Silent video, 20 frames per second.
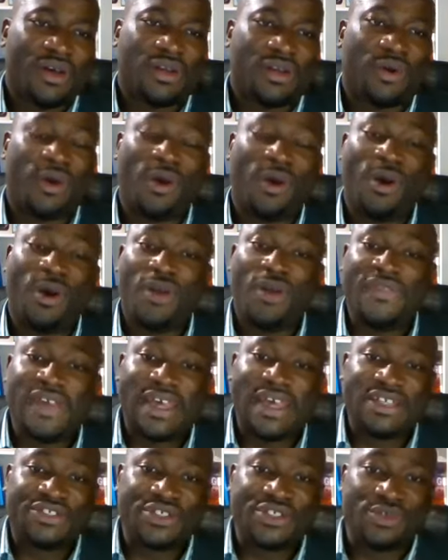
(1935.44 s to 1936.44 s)
And all
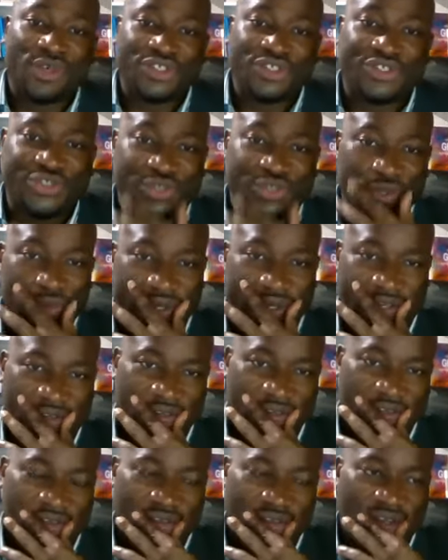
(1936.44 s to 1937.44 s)
the angel was doing
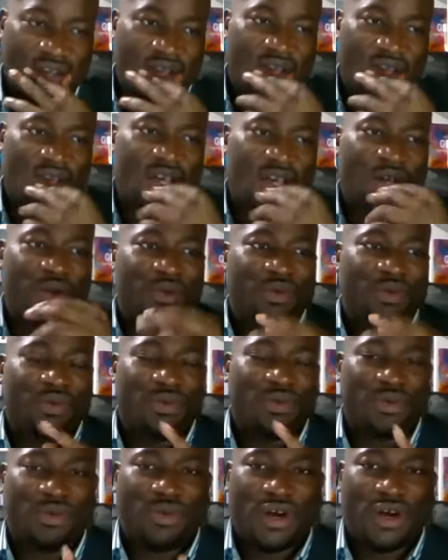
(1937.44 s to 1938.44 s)

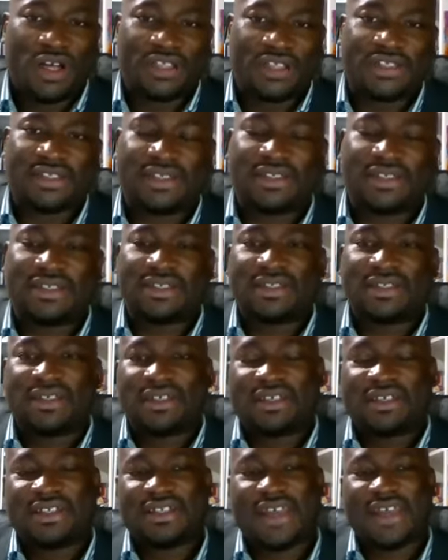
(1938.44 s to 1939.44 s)
was
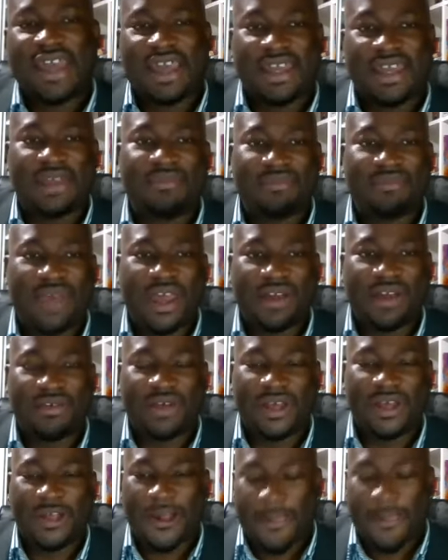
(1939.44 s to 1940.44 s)
telling
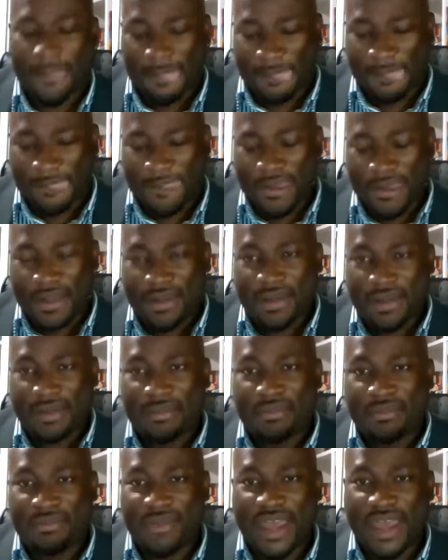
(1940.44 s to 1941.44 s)
Mary,
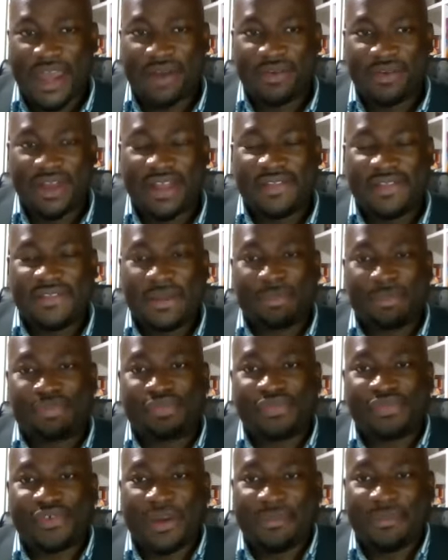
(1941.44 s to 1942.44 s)
Mary, the
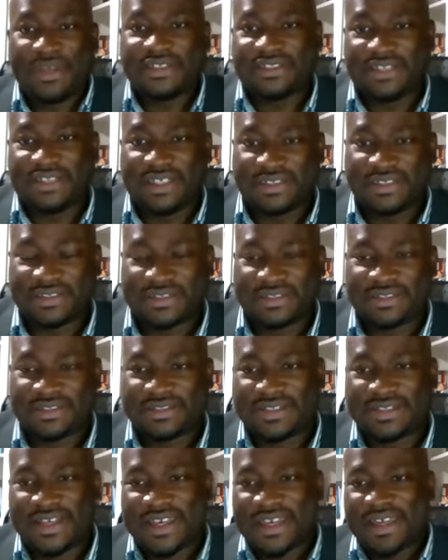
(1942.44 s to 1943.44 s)

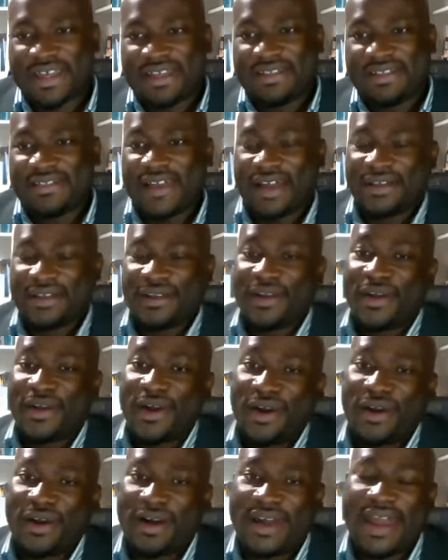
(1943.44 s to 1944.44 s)
promises that
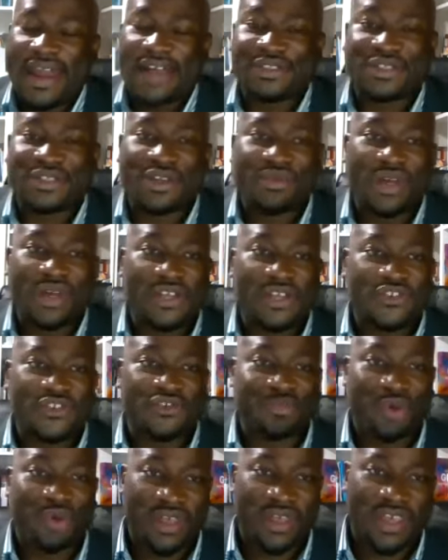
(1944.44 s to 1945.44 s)
God has already
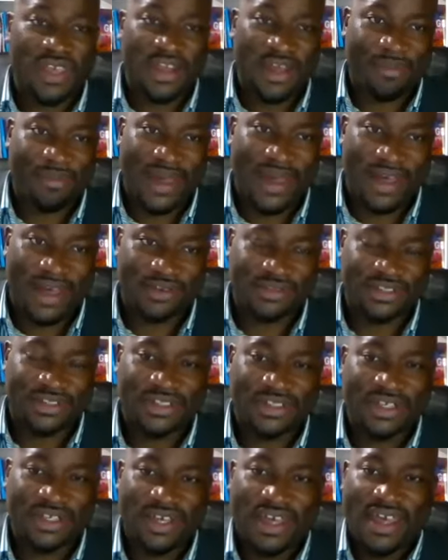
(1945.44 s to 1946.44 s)
spoken about
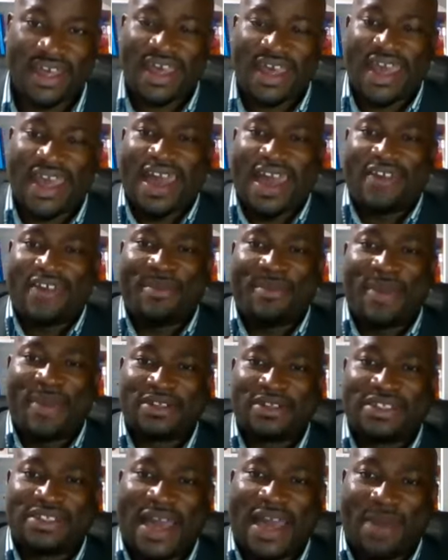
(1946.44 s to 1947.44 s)
are
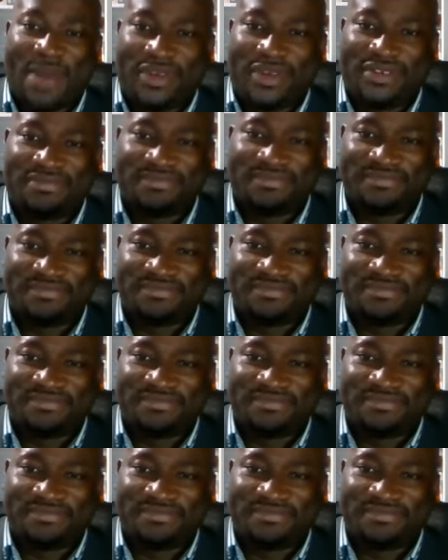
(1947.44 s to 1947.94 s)
about to happen.